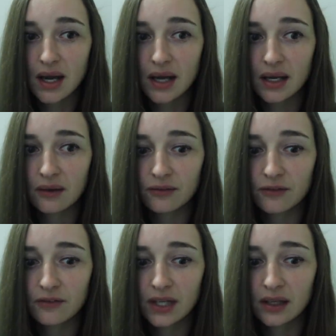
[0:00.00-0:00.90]
I have the
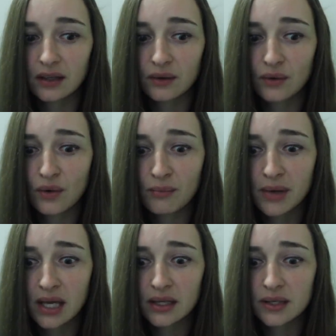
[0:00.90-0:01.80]
feeling like, oh
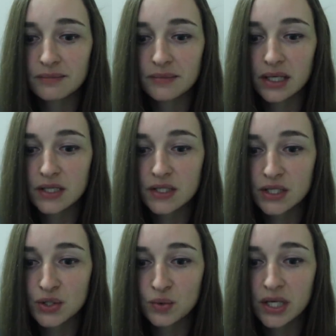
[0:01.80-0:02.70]
man, I'm in this
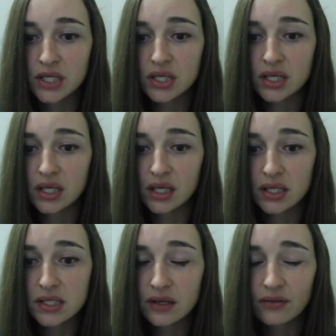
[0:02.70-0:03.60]
situation and
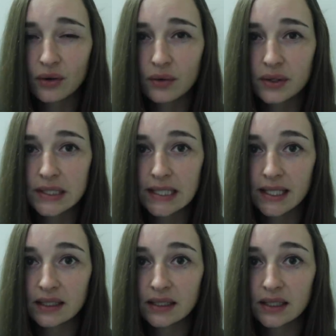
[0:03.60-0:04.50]
it's never going to
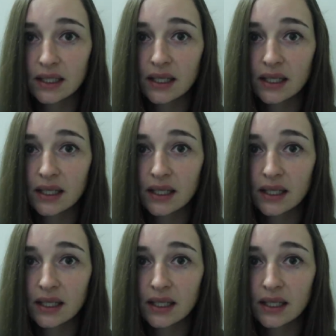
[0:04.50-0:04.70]
end.